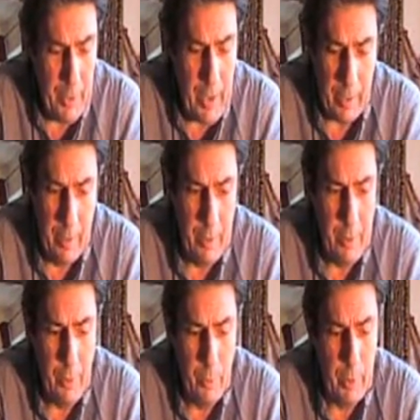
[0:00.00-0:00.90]
Then
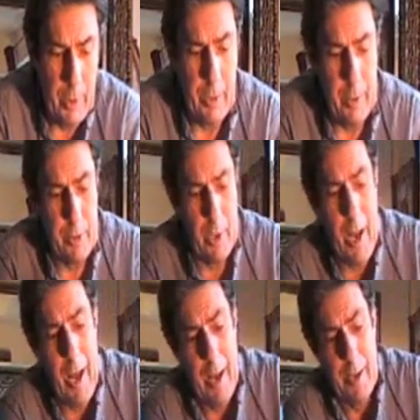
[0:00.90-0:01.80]
we need to
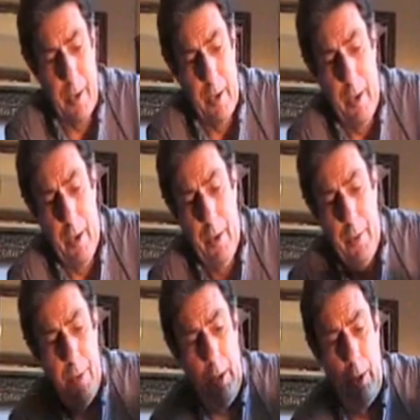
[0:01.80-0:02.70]
add
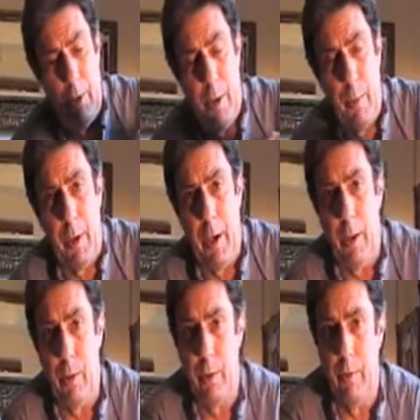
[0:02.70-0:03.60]
the ingredient we're
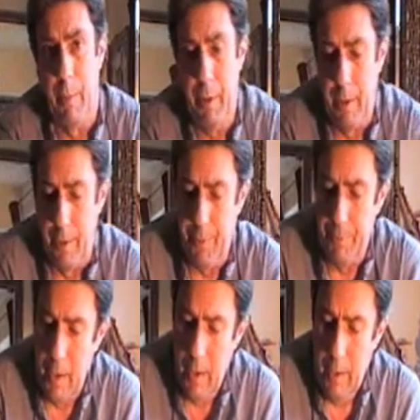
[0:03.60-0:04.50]
going to use to rub it in us.
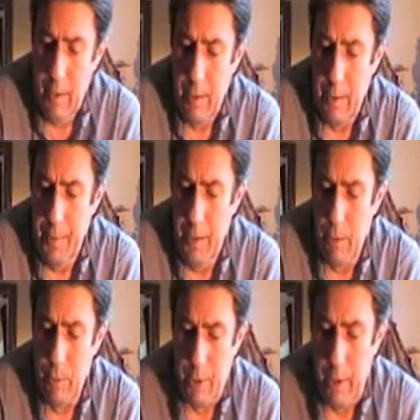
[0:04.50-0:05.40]
Now, in the
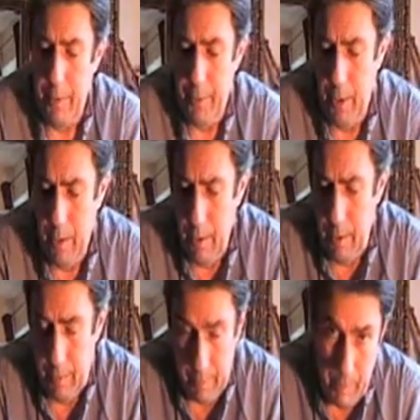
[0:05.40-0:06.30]
old days,
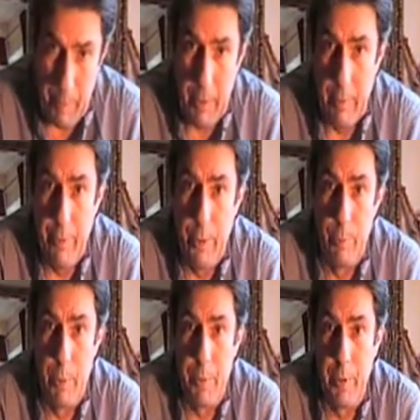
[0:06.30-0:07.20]
in a bit of
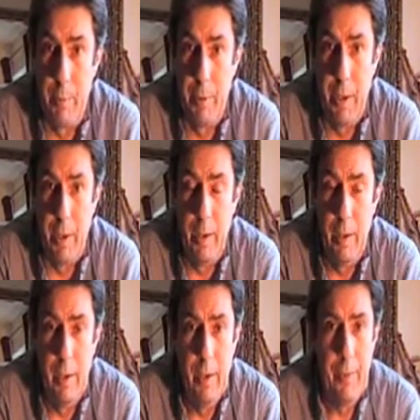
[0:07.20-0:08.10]
film that was at the
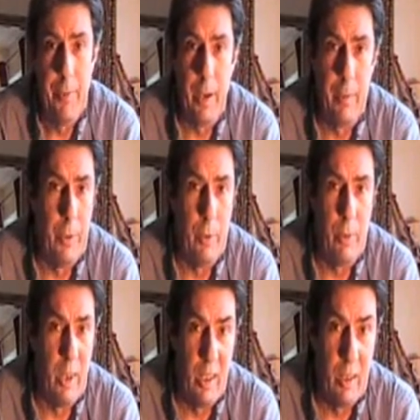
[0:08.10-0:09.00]
beginning, they'd have
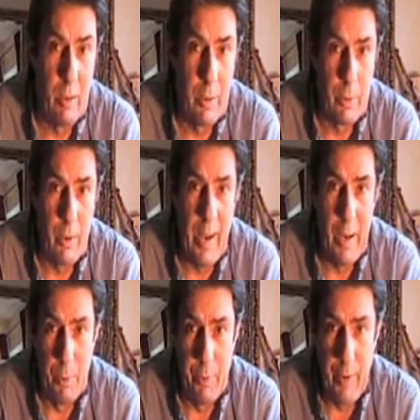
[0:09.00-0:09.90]
used lard or
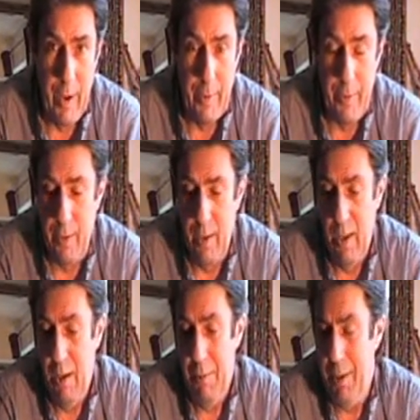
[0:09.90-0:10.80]
animal fats,
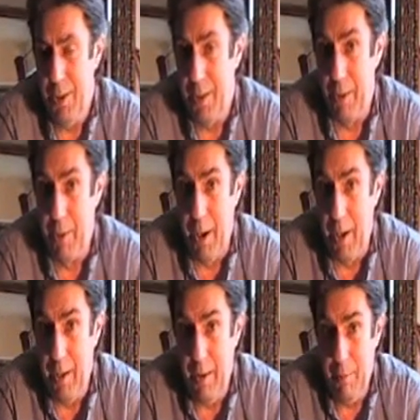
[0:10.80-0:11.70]
which is
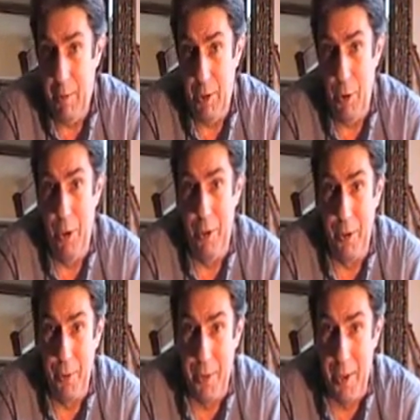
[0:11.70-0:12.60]
okay. I mean, you
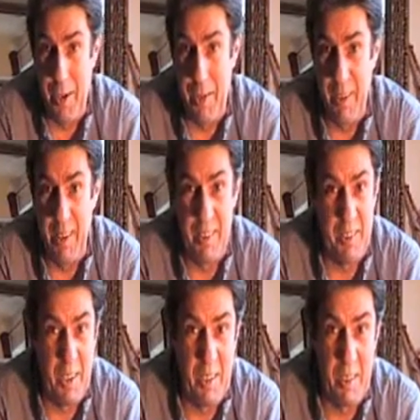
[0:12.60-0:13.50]
can use that. It
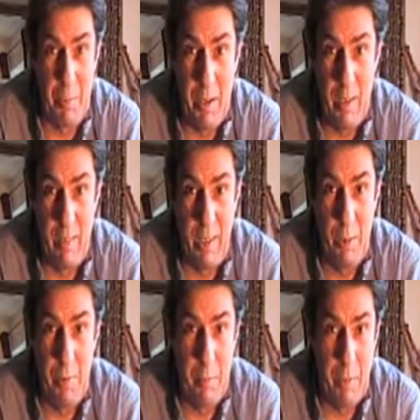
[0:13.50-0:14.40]
stinks a bit.
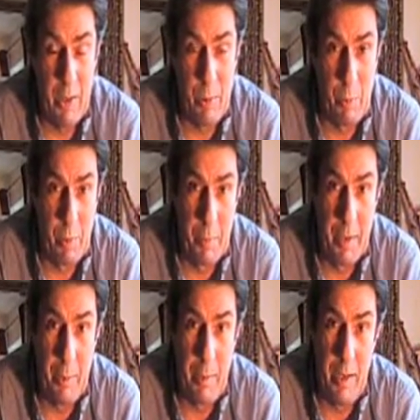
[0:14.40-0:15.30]
Nobody much will want to
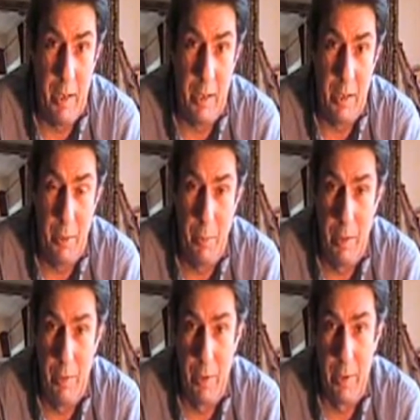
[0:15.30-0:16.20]
be anywhere near you
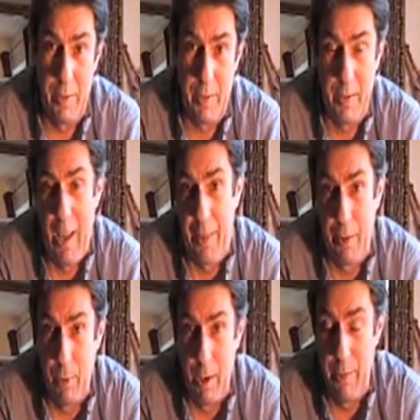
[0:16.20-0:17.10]
when you've got it
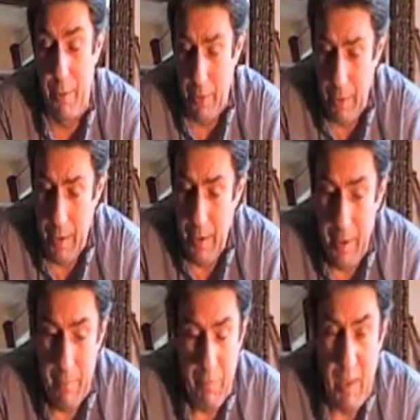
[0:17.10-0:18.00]
slathered all over you,
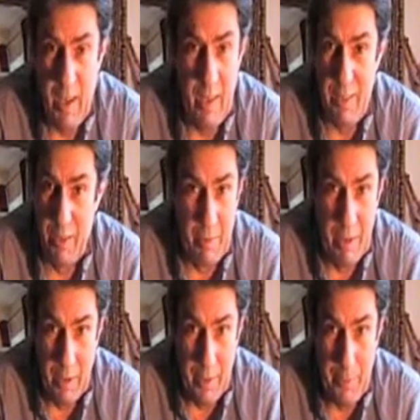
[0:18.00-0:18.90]
and it's not
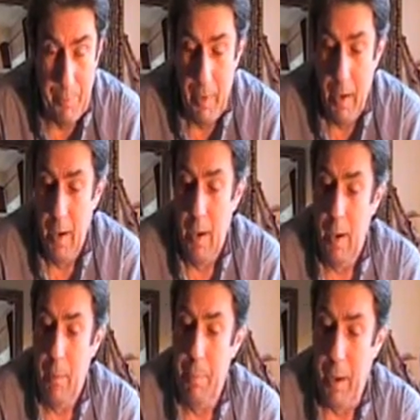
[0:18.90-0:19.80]
very nice.
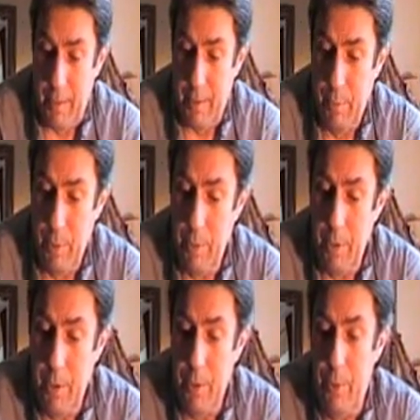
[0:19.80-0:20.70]
But what you
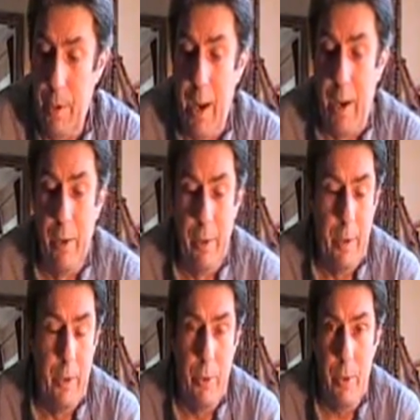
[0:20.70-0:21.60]
can do now
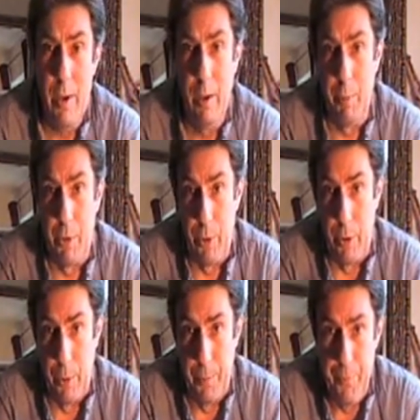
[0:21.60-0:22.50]
is use almond
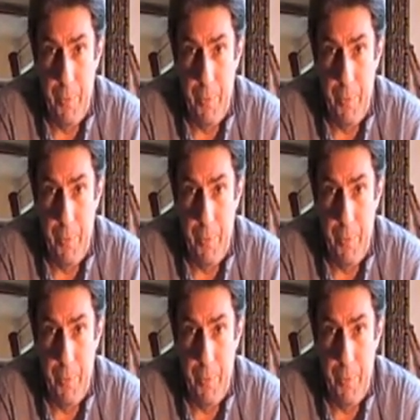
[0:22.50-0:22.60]
oil.